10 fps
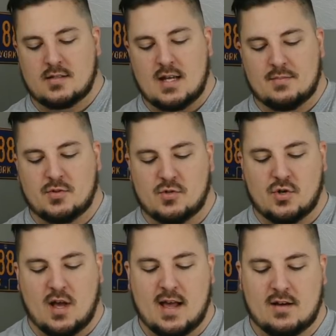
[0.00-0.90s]
time to
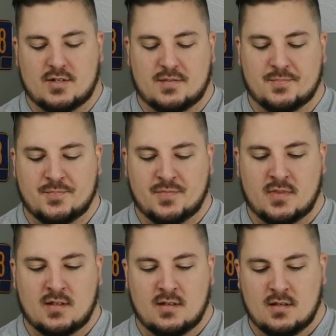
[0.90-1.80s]
try out,
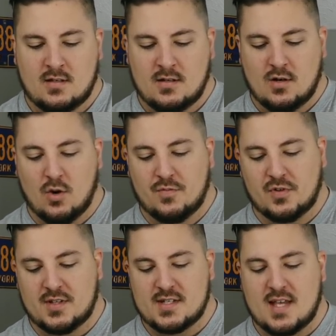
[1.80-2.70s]

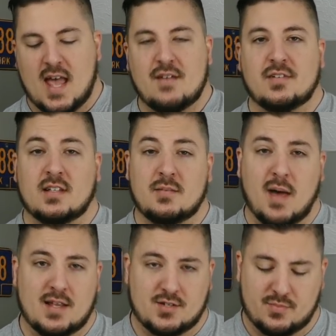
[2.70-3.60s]
hopefully, this heavenly
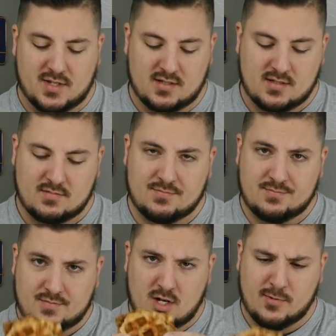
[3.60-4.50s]
masterpiece.
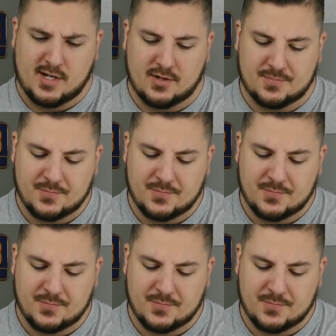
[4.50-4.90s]
Here we go.